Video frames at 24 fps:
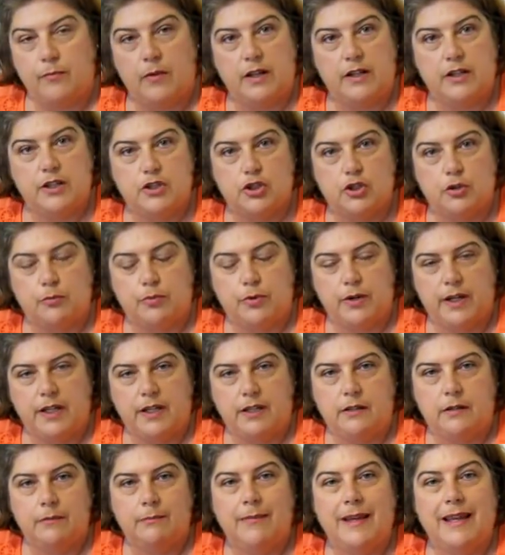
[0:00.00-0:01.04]
initial
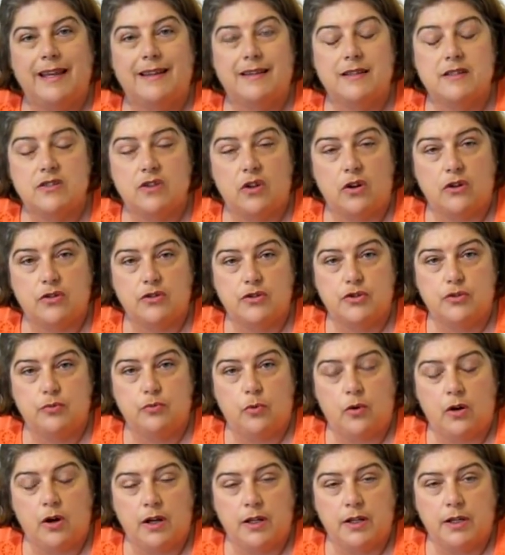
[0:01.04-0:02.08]
braid. Make it as long as you
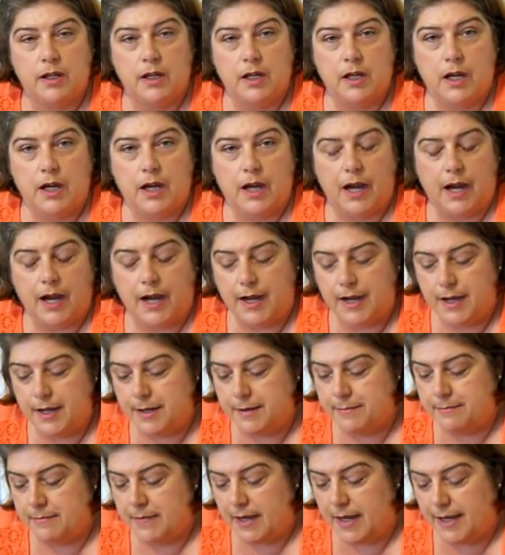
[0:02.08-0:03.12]
want.
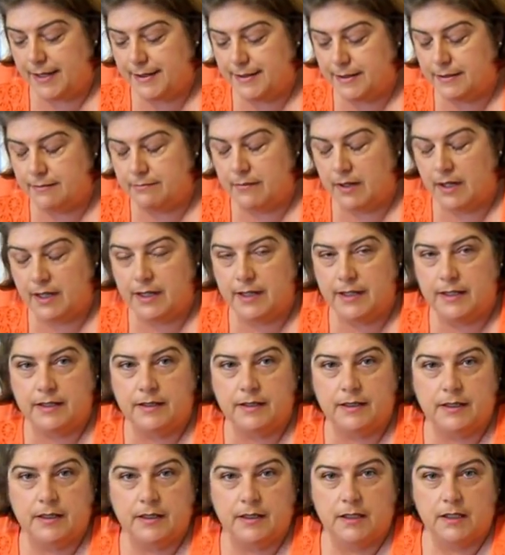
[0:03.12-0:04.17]
Um, I did mine
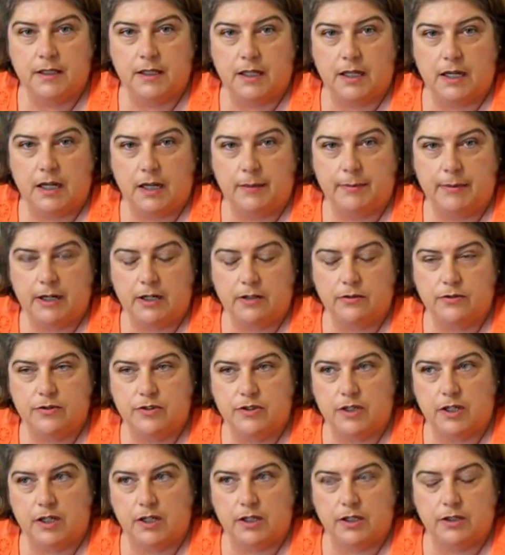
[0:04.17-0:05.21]
about
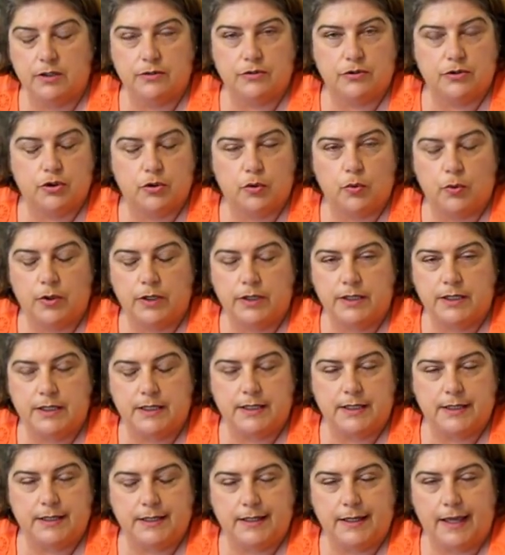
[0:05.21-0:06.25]
uh,
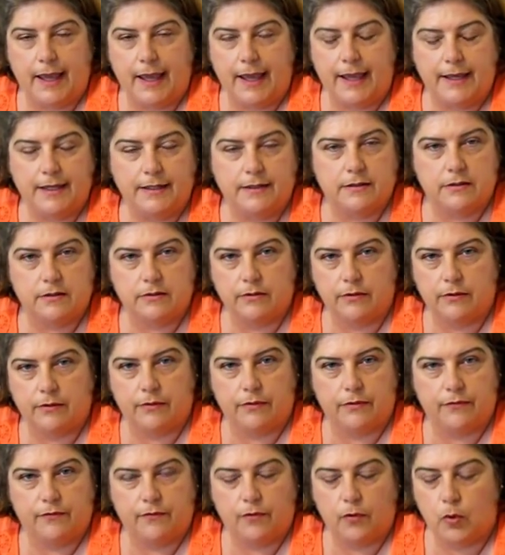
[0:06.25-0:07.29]
28 or
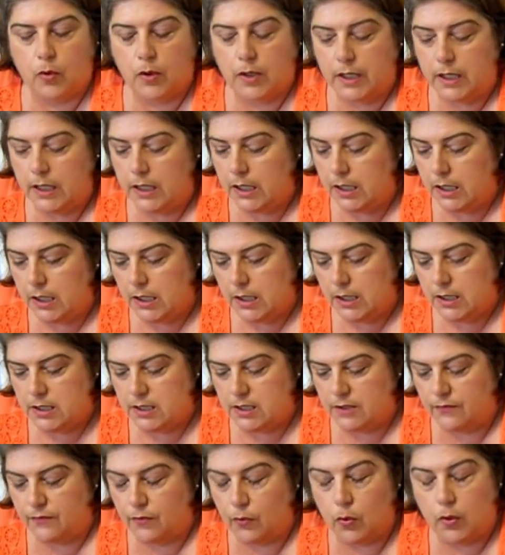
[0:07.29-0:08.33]
40
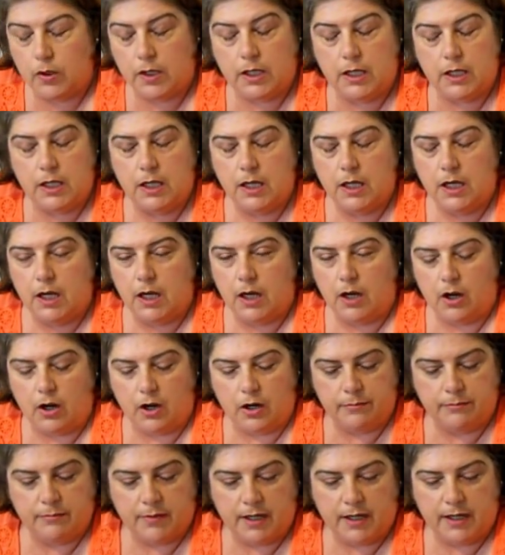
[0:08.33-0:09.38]
to 40
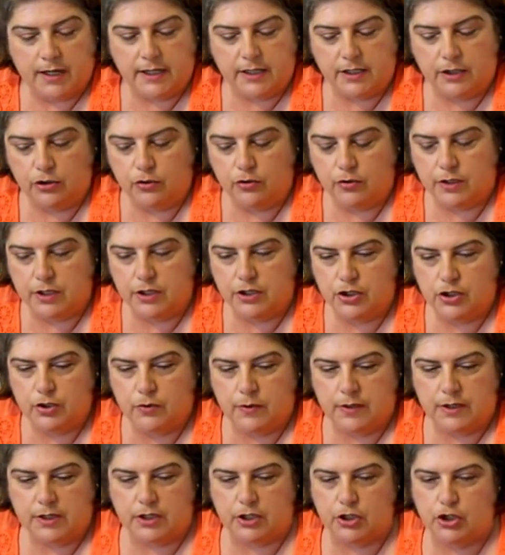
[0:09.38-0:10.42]
on mine. You can do
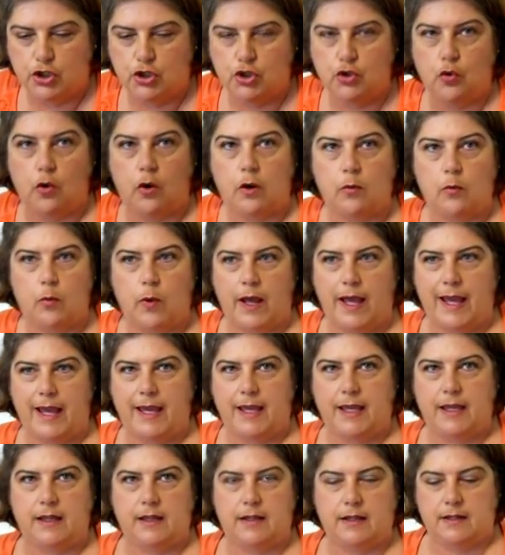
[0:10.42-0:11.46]
it the short
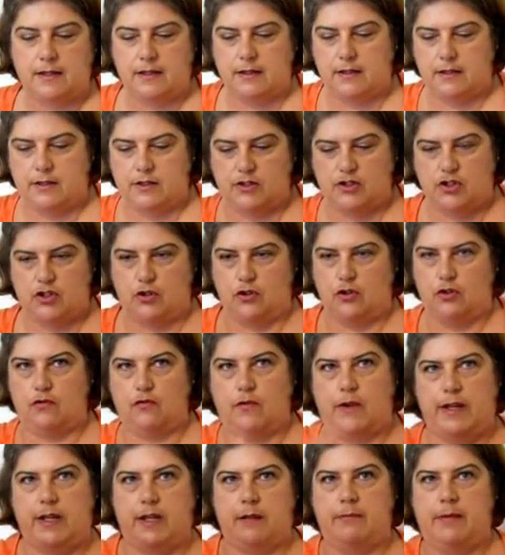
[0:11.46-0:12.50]
way, so you're
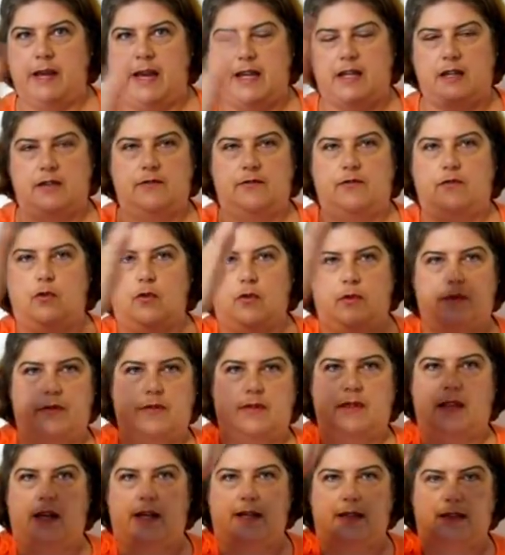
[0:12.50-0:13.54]
running back and forth
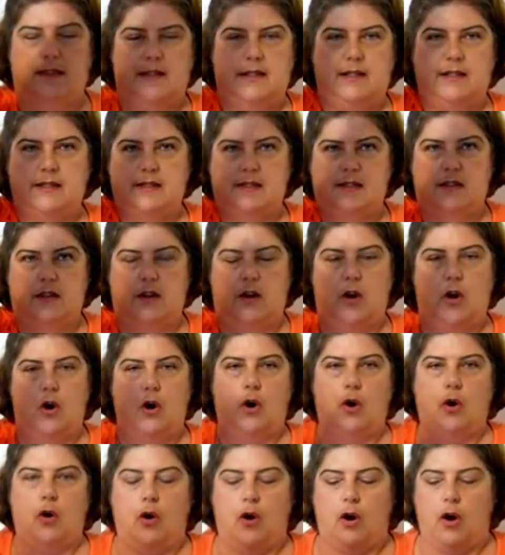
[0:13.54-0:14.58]
like this
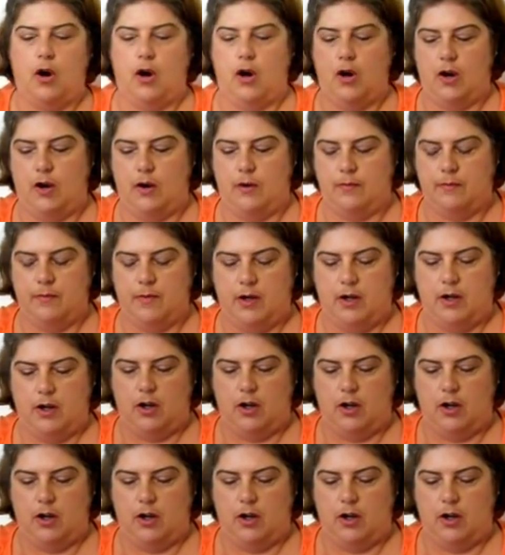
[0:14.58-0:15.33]
um,